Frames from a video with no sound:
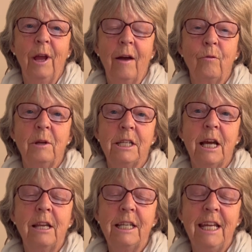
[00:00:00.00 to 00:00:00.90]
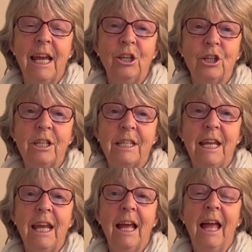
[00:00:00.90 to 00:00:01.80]
We have a maternity
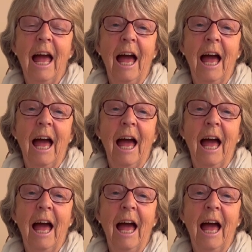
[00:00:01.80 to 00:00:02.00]
agency